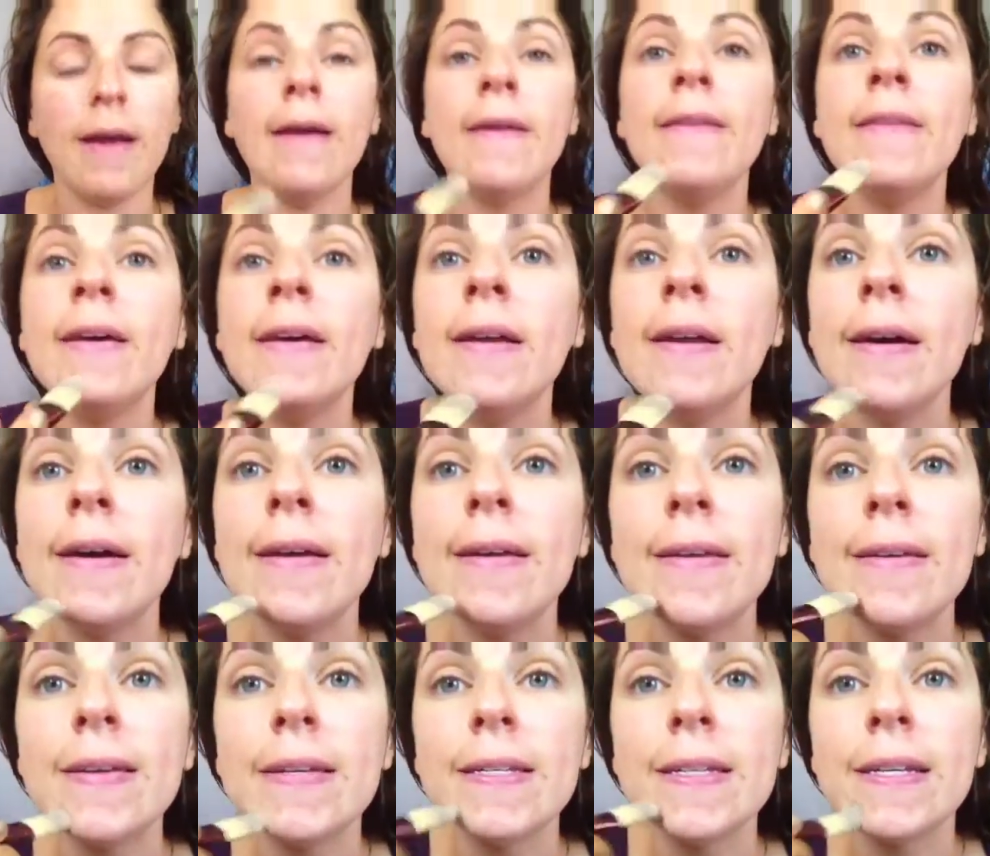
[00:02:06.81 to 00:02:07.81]
And then I
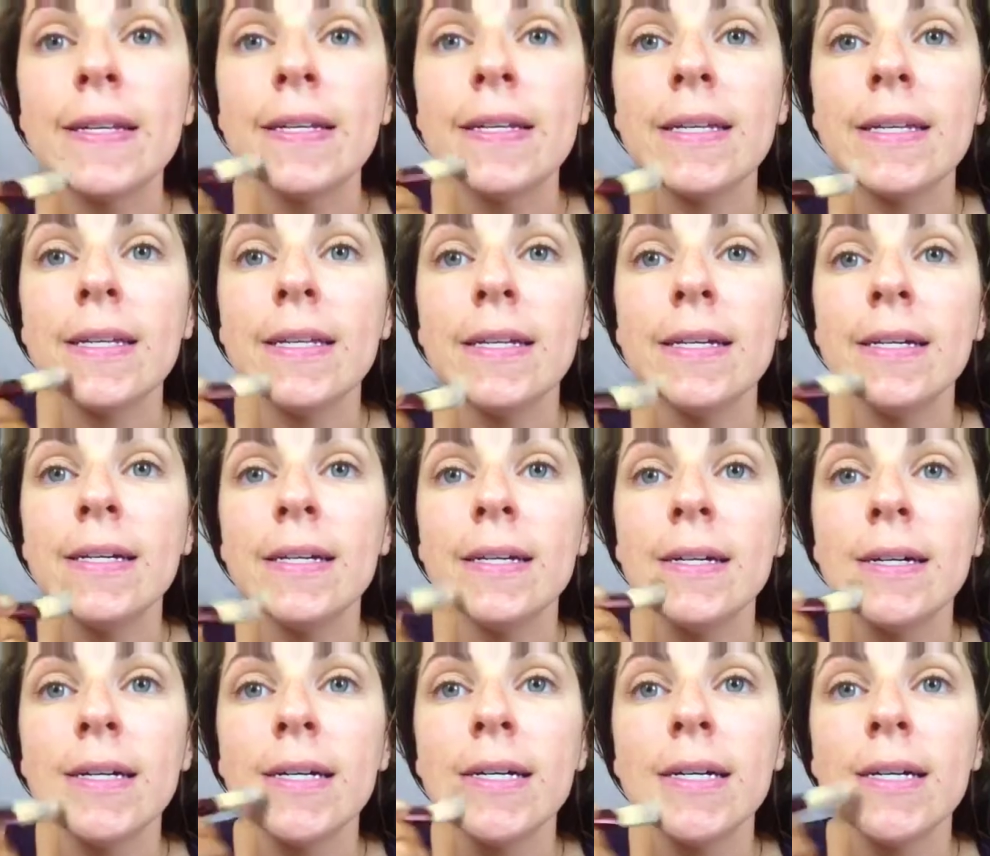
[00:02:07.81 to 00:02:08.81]
use it
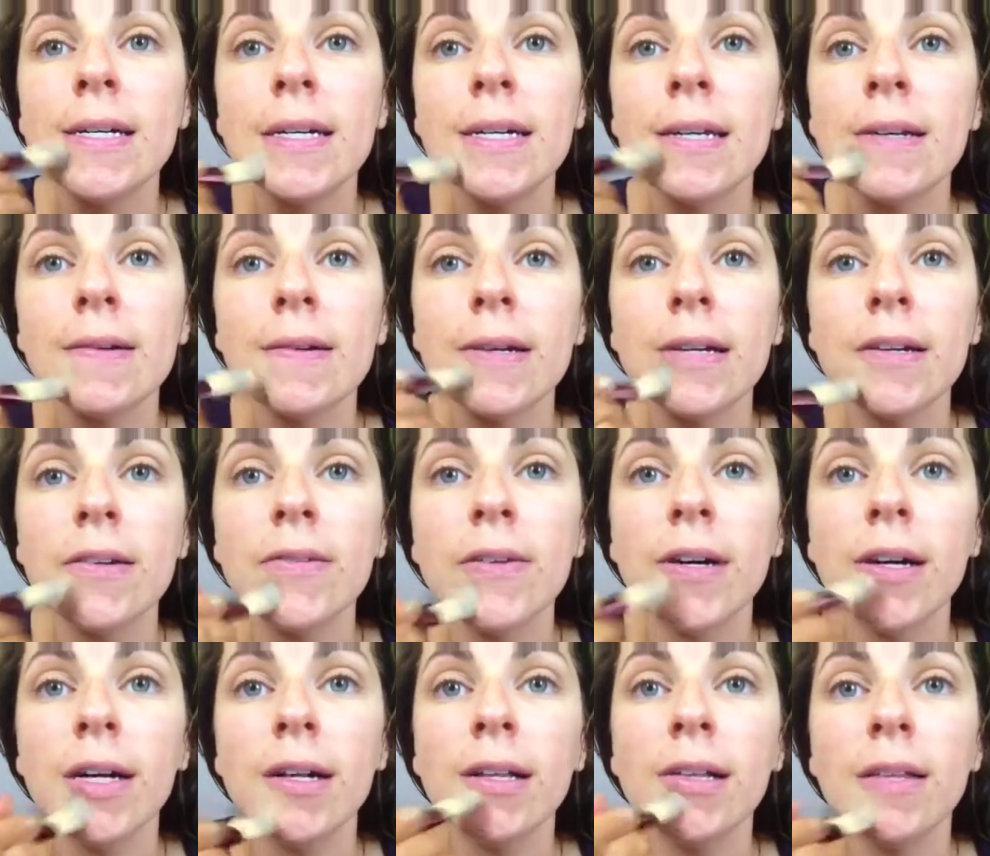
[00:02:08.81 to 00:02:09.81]
to get rid of
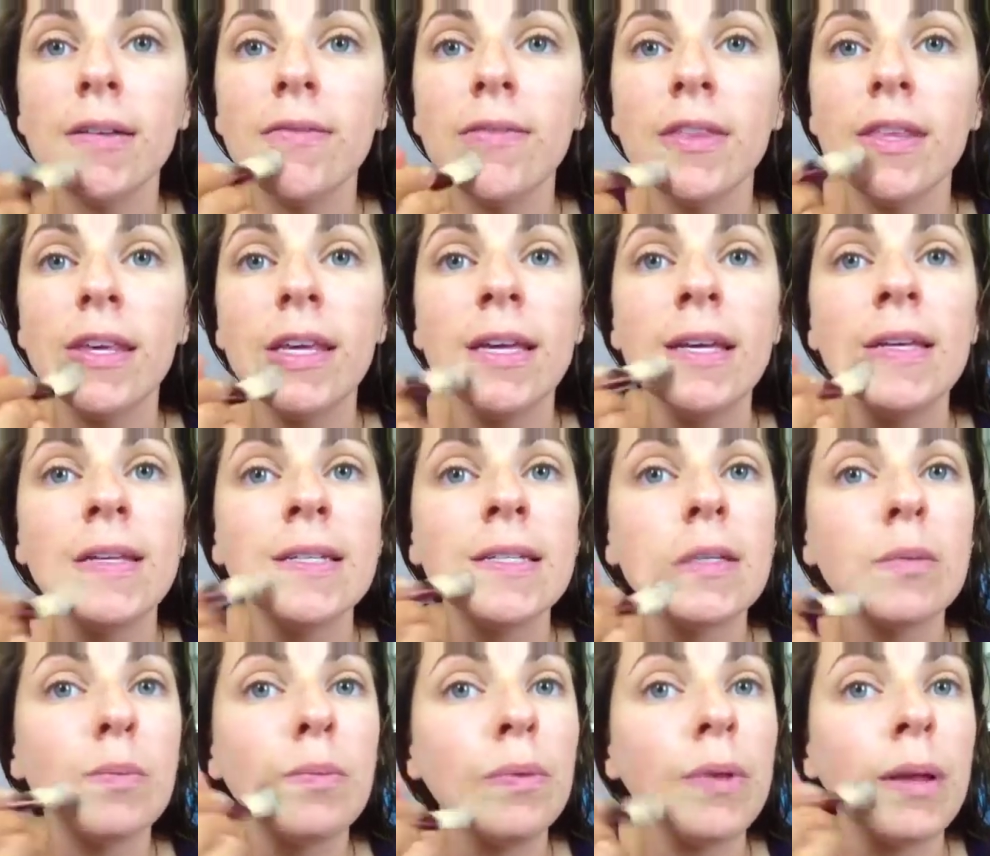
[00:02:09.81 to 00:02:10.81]
all of
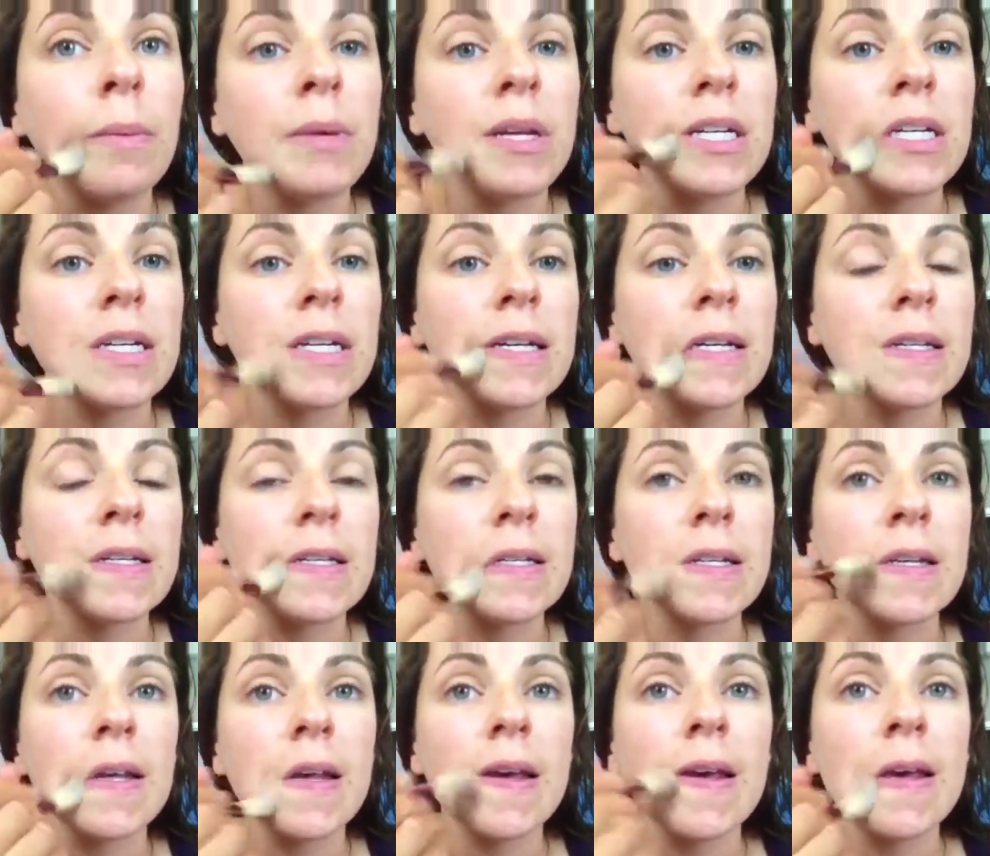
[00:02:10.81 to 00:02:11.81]
these
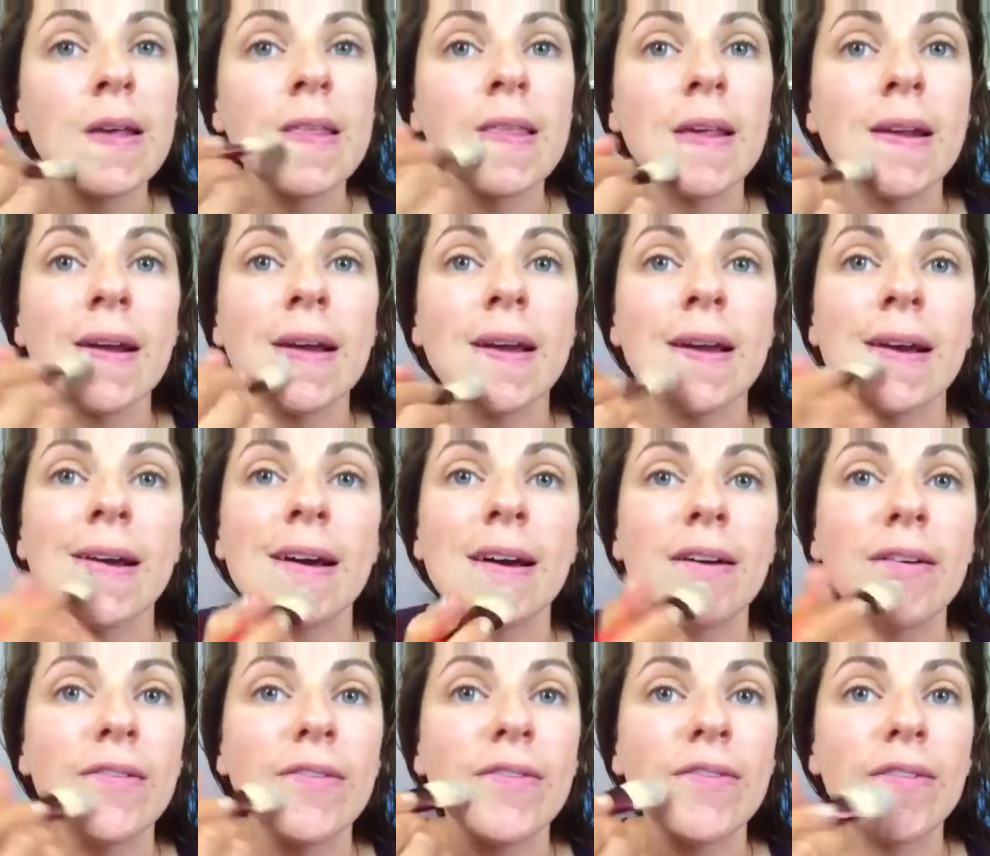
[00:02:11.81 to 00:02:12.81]
blemishes that I
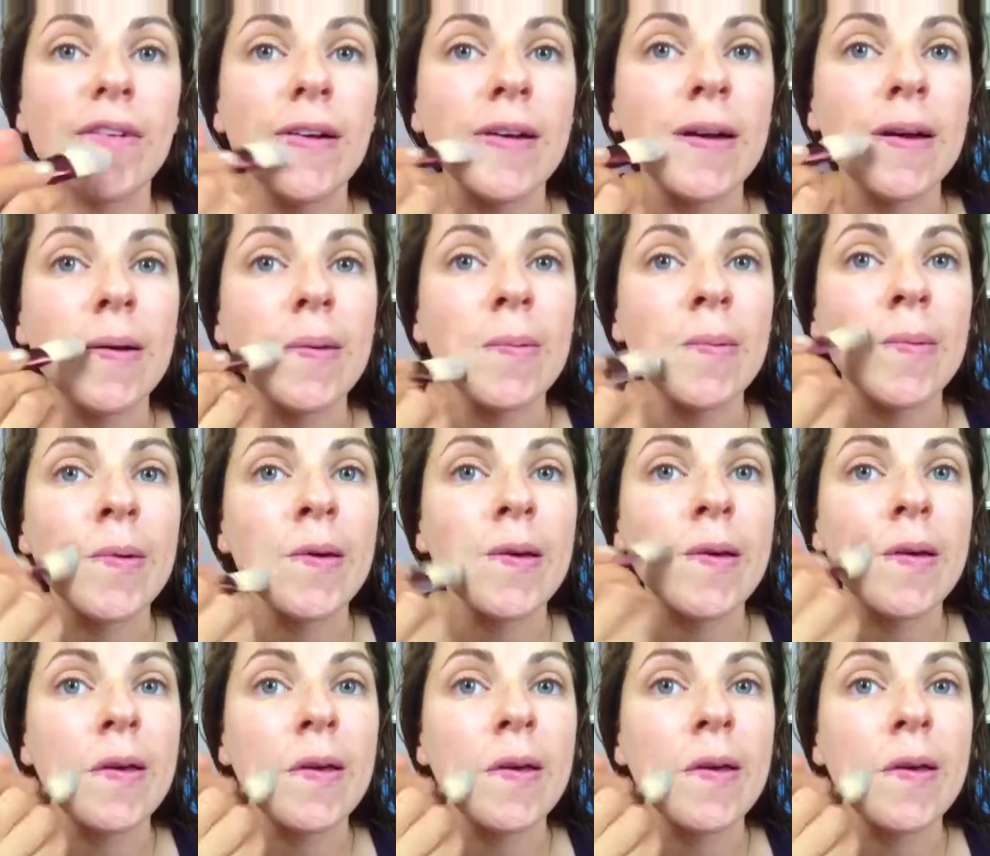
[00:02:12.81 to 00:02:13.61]
have from